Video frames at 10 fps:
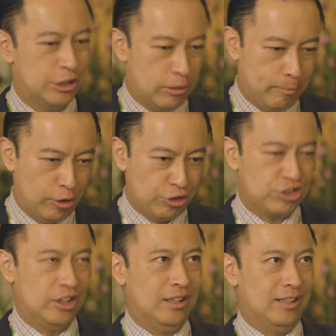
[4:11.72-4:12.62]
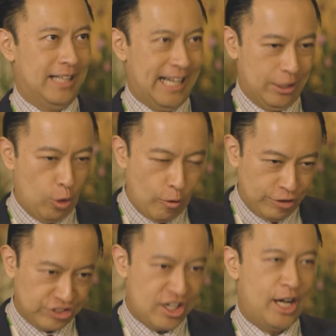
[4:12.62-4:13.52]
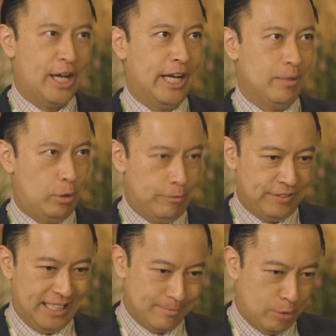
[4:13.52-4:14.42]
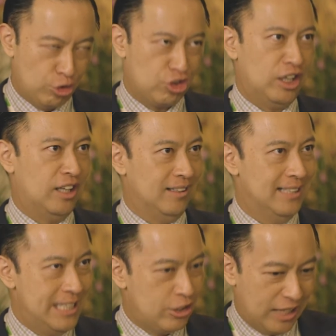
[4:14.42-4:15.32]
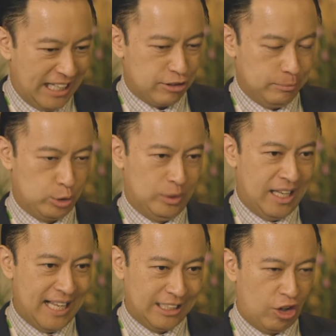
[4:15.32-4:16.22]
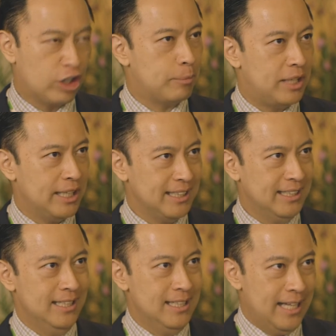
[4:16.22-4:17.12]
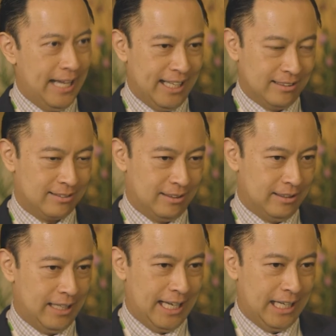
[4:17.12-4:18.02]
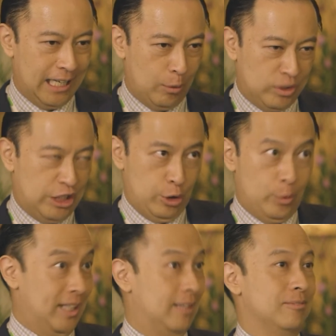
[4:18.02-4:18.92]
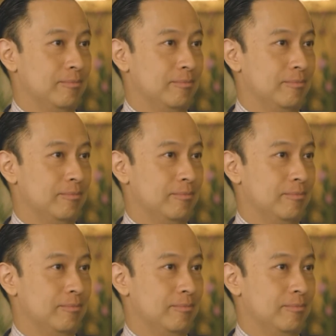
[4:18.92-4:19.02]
commercial and over time, hopefully emotional connection between the land they're occupying and, uh, and, and what they do with it.